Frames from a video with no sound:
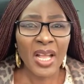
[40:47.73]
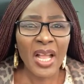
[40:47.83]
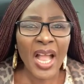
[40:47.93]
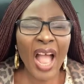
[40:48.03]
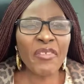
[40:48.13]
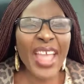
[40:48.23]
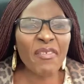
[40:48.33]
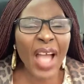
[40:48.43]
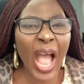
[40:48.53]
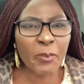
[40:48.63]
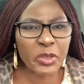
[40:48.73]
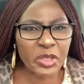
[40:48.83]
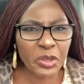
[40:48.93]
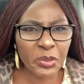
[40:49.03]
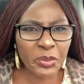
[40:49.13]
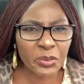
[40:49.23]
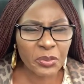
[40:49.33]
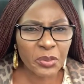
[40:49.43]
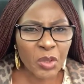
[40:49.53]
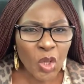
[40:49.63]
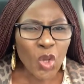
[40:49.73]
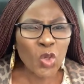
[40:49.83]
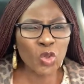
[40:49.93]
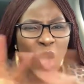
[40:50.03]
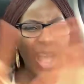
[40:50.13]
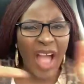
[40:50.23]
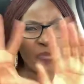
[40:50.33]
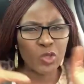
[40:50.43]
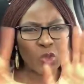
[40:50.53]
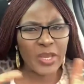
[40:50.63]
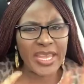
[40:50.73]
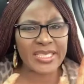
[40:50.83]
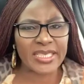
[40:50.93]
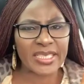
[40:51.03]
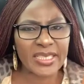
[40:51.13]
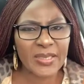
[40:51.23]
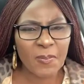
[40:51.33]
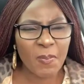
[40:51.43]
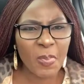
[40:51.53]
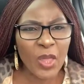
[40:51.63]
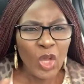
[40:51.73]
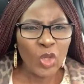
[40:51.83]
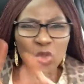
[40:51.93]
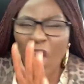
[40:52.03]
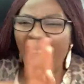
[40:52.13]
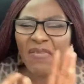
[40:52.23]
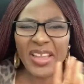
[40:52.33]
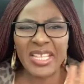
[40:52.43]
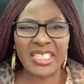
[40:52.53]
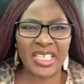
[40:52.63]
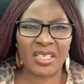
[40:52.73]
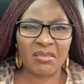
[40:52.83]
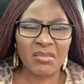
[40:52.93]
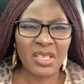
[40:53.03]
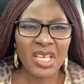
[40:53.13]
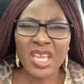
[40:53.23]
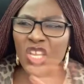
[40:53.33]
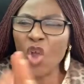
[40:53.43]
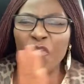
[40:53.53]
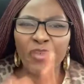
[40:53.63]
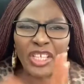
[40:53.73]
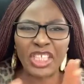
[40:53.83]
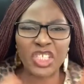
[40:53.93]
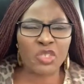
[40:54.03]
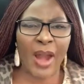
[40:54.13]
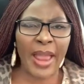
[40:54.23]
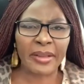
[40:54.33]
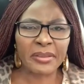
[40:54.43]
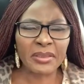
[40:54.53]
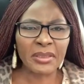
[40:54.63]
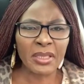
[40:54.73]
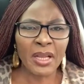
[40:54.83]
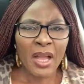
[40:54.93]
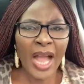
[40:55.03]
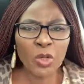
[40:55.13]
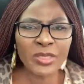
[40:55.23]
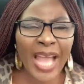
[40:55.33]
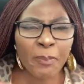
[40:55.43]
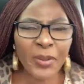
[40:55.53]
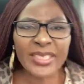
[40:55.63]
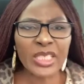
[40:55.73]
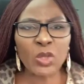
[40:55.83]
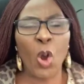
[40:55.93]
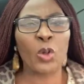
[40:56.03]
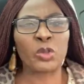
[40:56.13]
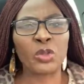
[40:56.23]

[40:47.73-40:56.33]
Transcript: Have it ever happened to you? You don't have food to eat. You don't have anything. And your fridge is dry. And you start praising God.